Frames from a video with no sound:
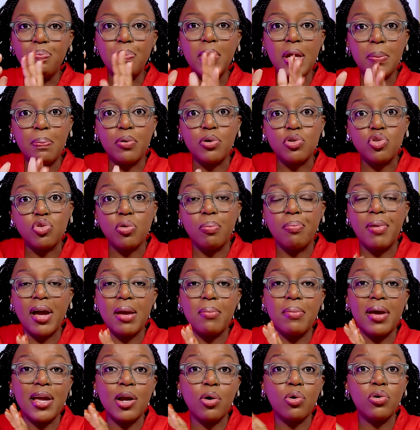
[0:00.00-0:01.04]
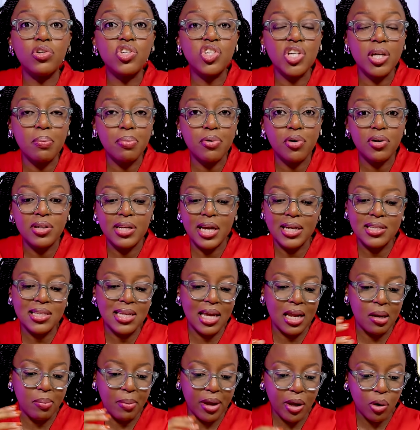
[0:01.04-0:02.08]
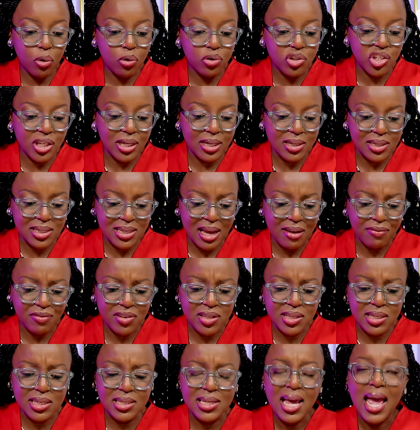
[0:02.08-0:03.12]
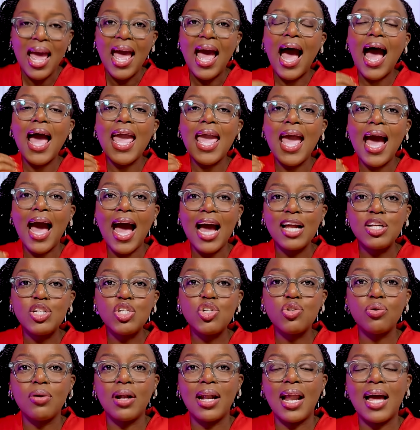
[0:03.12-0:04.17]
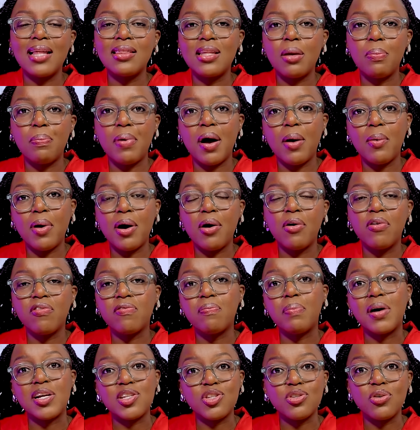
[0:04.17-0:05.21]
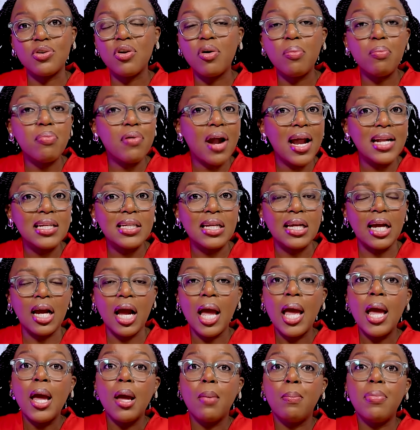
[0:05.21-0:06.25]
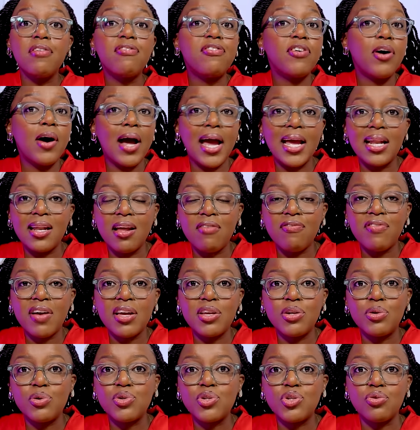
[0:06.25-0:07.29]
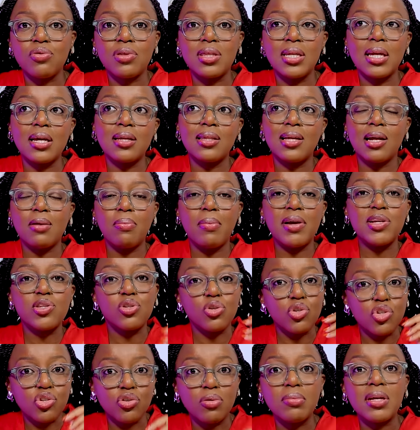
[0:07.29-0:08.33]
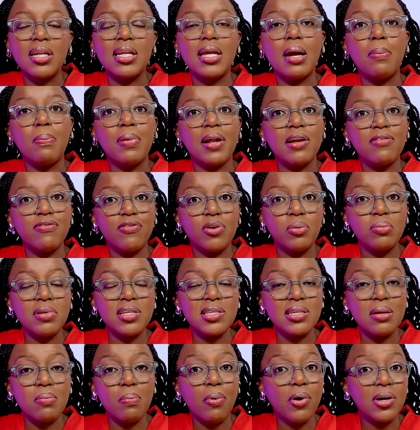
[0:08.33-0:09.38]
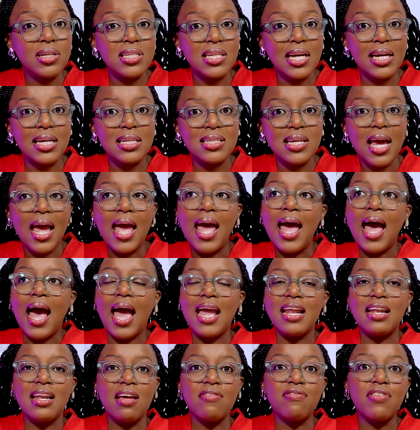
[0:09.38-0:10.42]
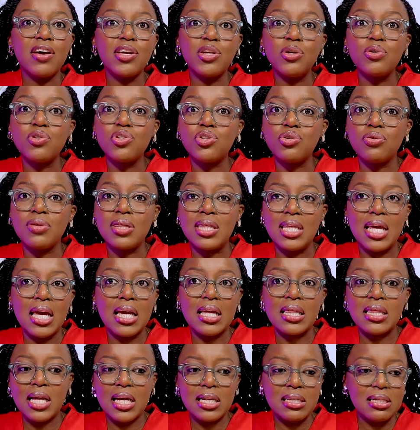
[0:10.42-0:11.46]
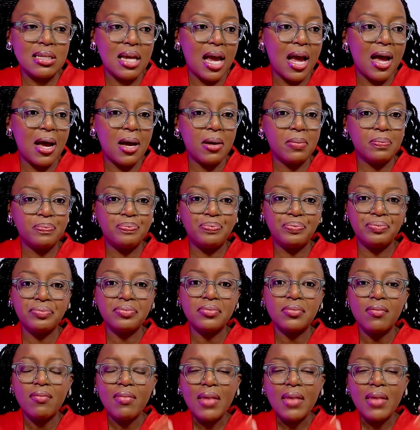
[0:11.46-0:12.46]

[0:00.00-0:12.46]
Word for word: people to buy my coaching products and my coaching services. I had to learn the power of personal branding. Before, I never used to think that my social media platform is important. I never used to think that um,